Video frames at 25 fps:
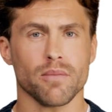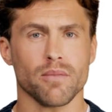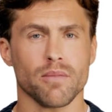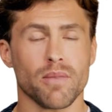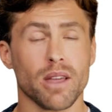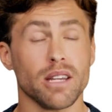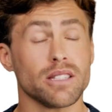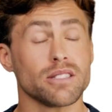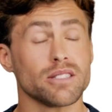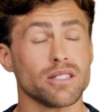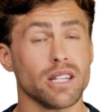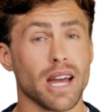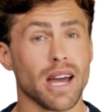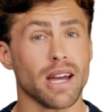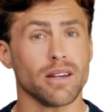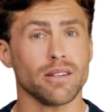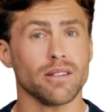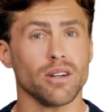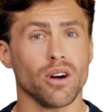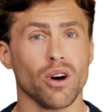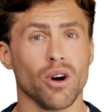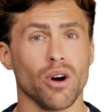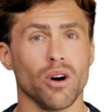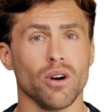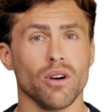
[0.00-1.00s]
They stand
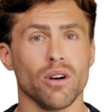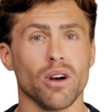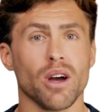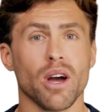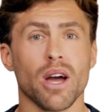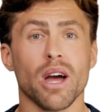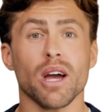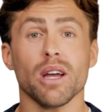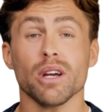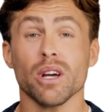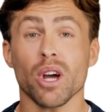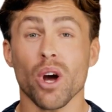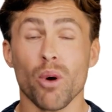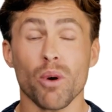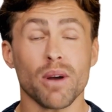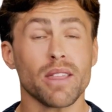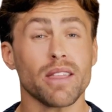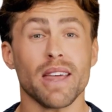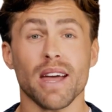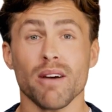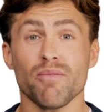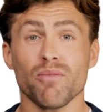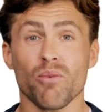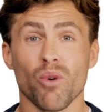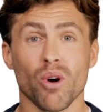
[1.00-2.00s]
tall, knowing they
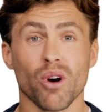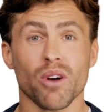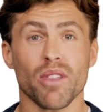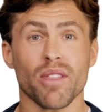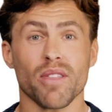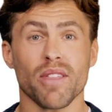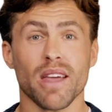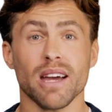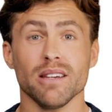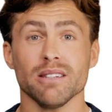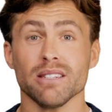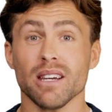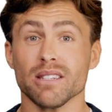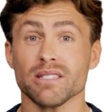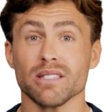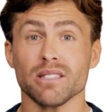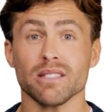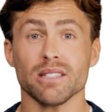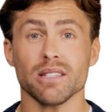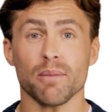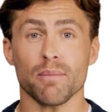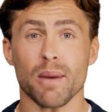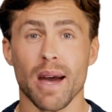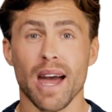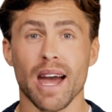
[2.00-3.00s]
have worth that doesn't
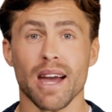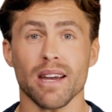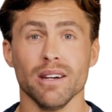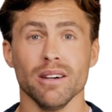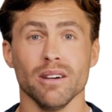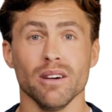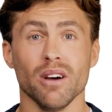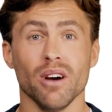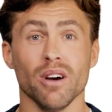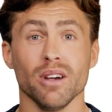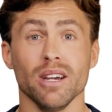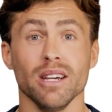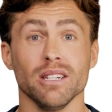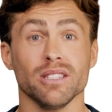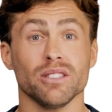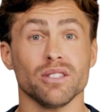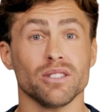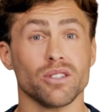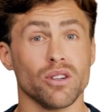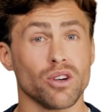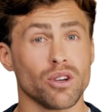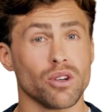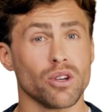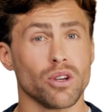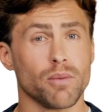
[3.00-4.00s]
depend on
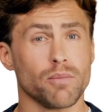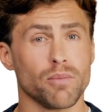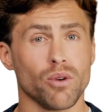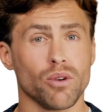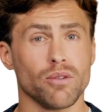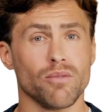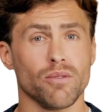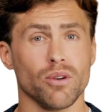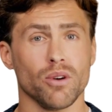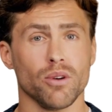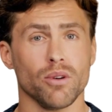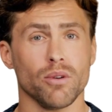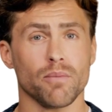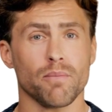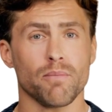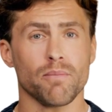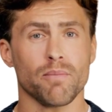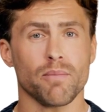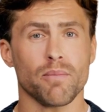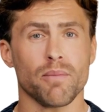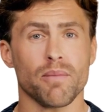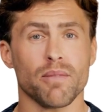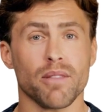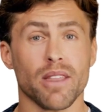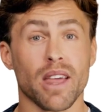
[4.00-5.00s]
external approval.
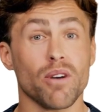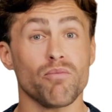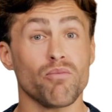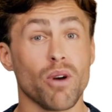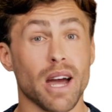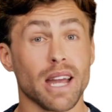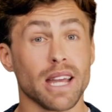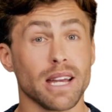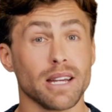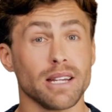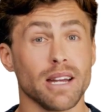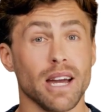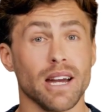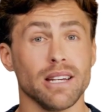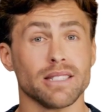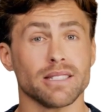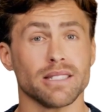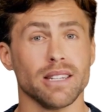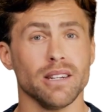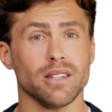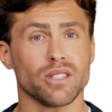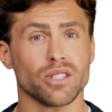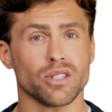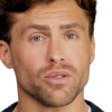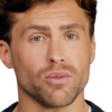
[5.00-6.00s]
They recognize
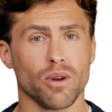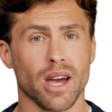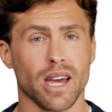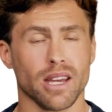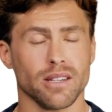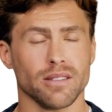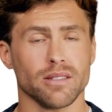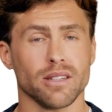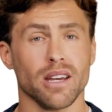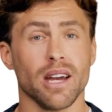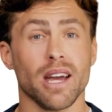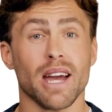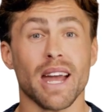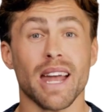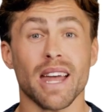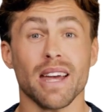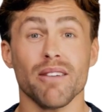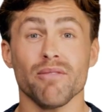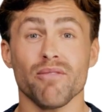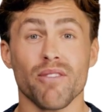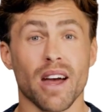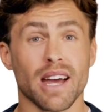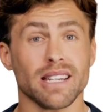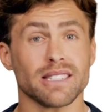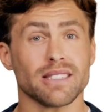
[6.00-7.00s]
their strengths,
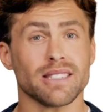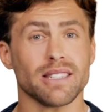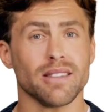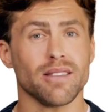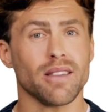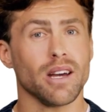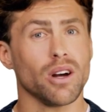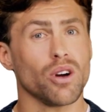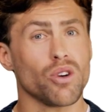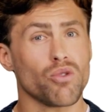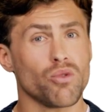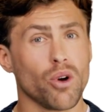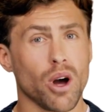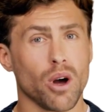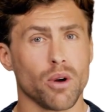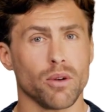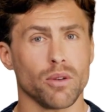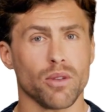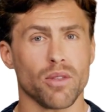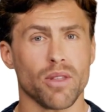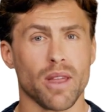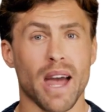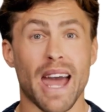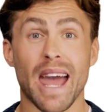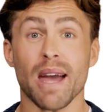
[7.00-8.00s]
invest in their
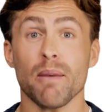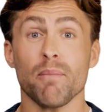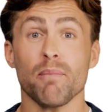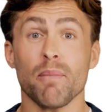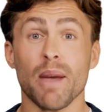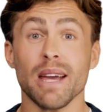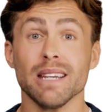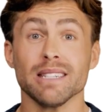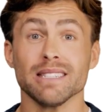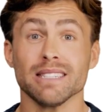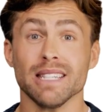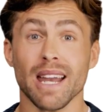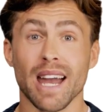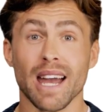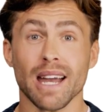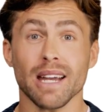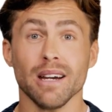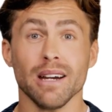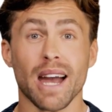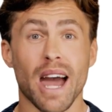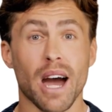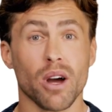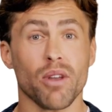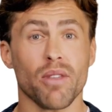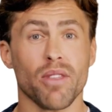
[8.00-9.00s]
growth, and maintain
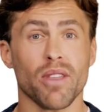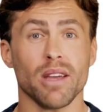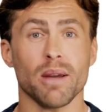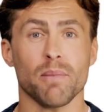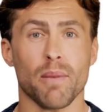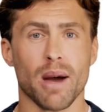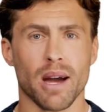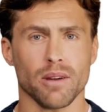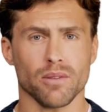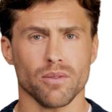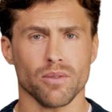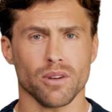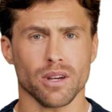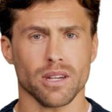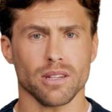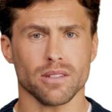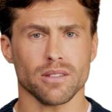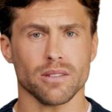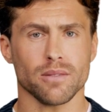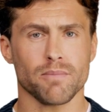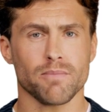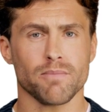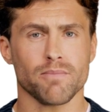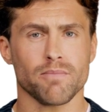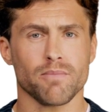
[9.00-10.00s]
healthy
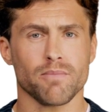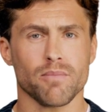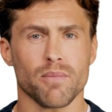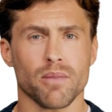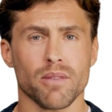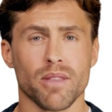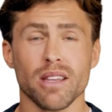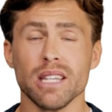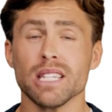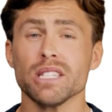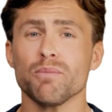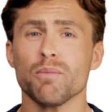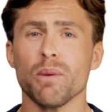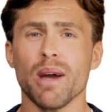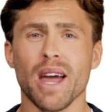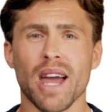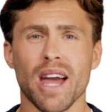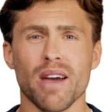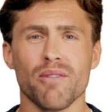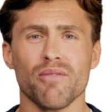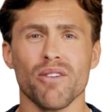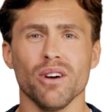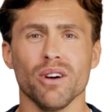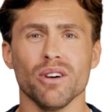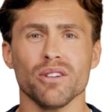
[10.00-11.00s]
boundaries. These
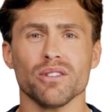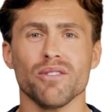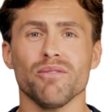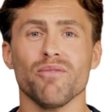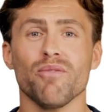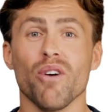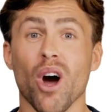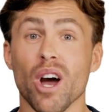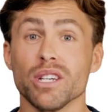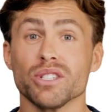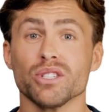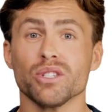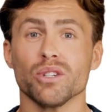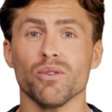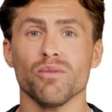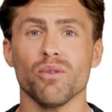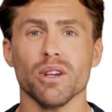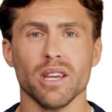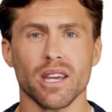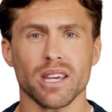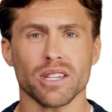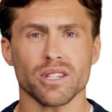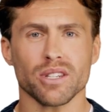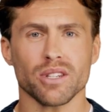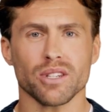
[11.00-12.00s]
behaviors foster
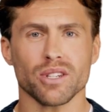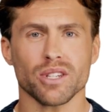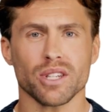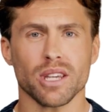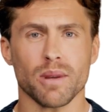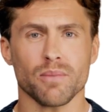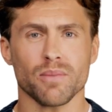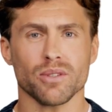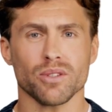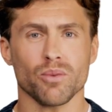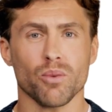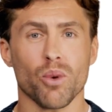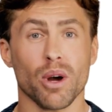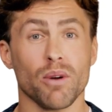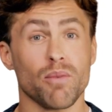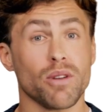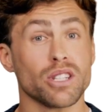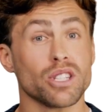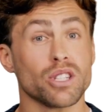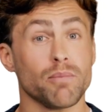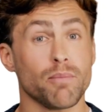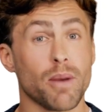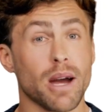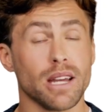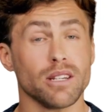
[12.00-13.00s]
relationships where
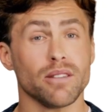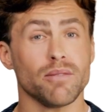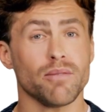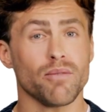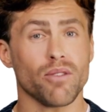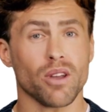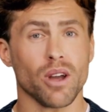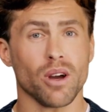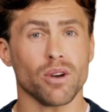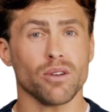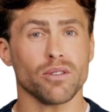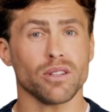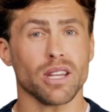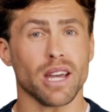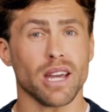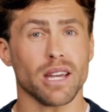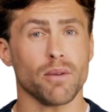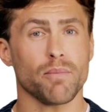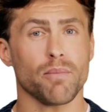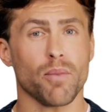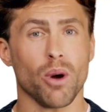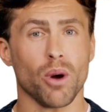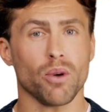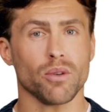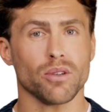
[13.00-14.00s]
respect flows in
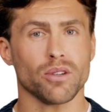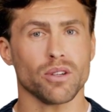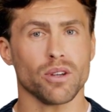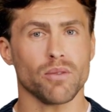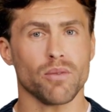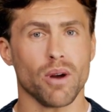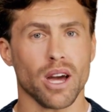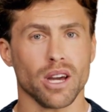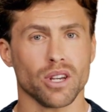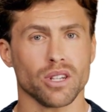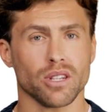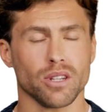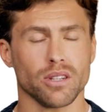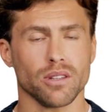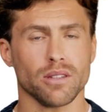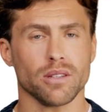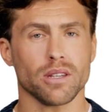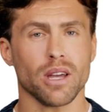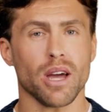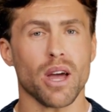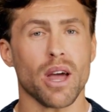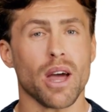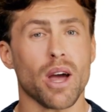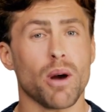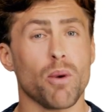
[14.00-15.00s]
both directions,
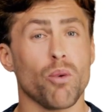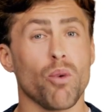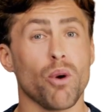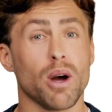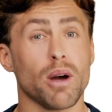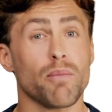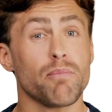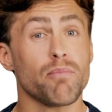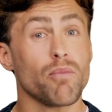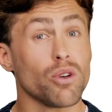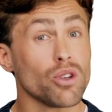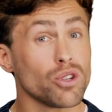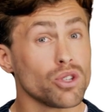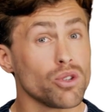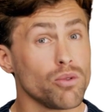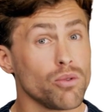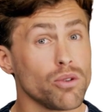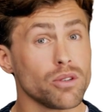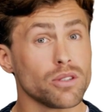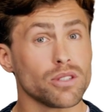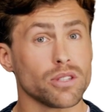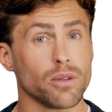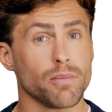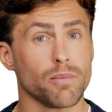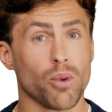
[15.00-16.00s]
where
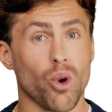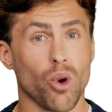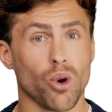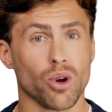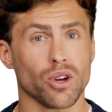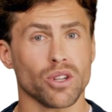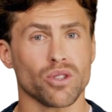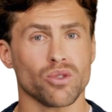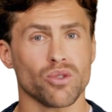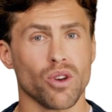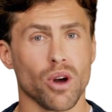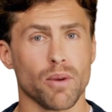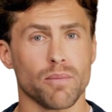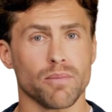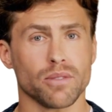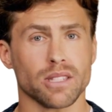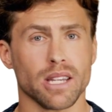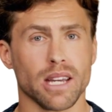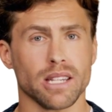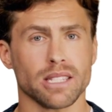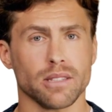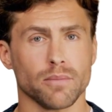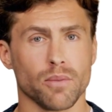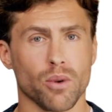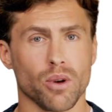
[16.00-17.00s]
mutual support trumps
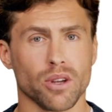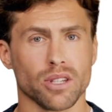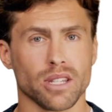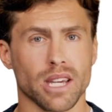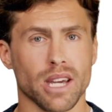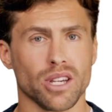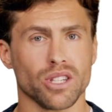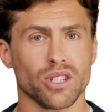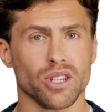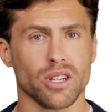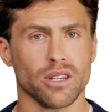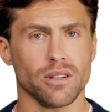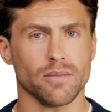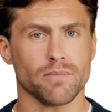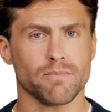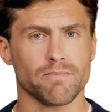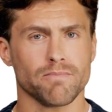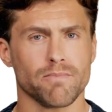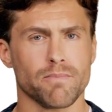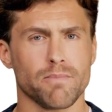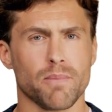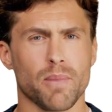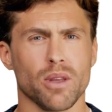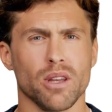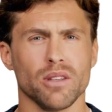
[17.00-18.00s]
exploitation.
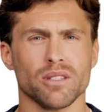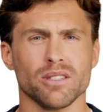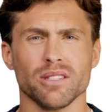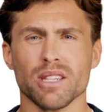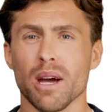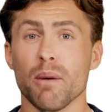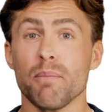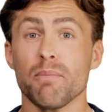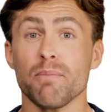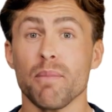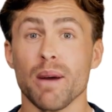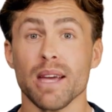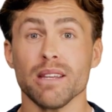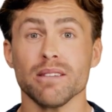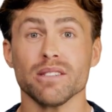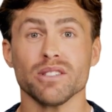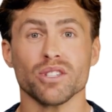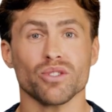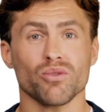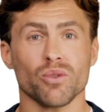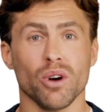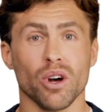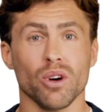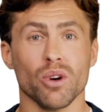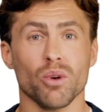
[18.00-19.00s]
Some men
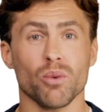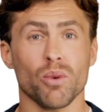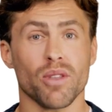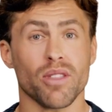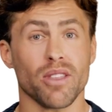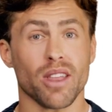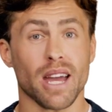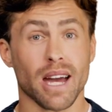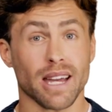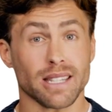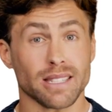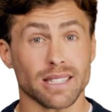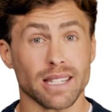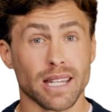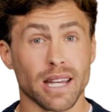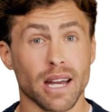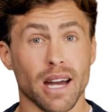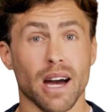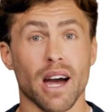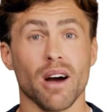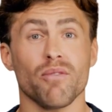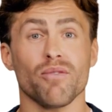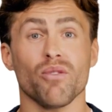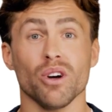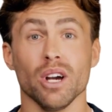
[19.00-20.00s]
struggle with the idea
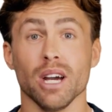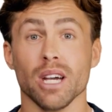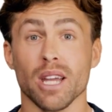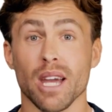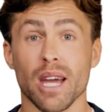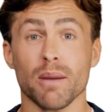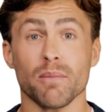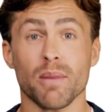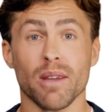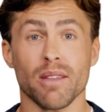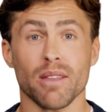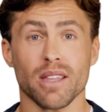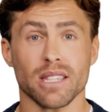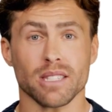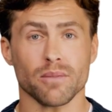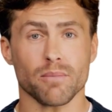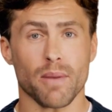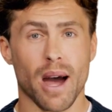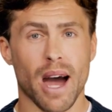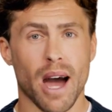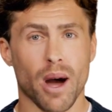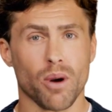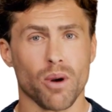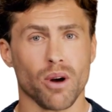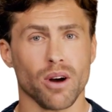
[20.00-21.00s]
of reclaiming this
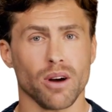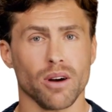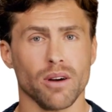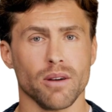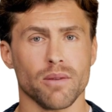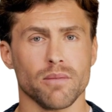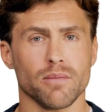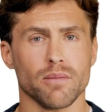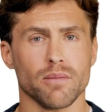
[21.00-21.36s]
power.